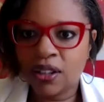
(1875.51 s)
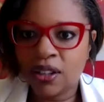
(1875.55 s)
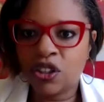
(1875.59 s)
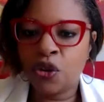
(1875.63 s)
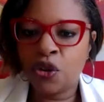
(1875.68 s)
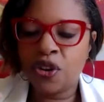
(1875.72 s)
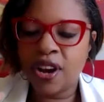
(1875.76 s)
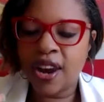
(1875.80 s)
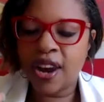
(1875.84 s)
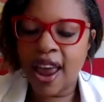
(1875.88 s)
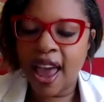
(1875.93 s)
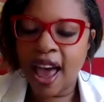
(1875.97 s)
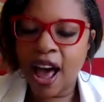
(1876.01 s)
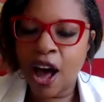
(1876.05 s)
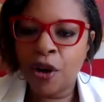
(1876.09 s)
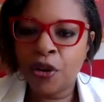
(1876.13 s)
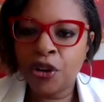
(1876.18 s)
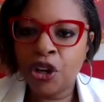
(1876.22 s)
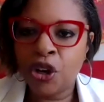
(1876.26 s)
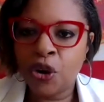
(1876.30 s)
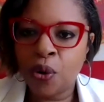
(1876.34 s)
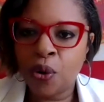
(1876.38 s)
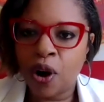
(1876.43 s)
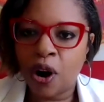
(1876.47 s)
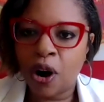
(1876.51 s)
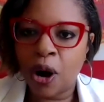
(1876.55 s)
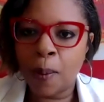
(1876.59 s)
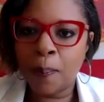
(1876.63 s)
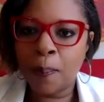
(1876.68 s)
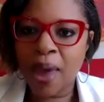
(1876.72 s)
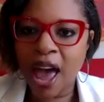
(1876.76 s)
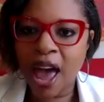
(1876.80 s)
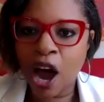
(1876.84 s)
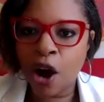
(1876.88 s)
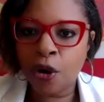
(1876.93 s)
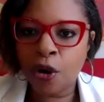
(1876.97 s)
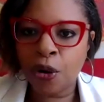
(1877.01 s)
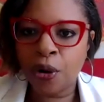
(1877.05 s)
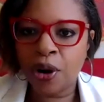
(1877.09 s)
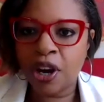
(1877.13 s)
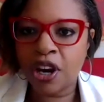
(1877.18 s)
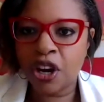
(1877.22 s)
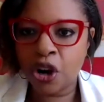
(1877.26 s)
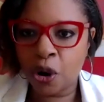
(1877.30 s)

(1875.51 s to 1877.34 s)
So now you are empowering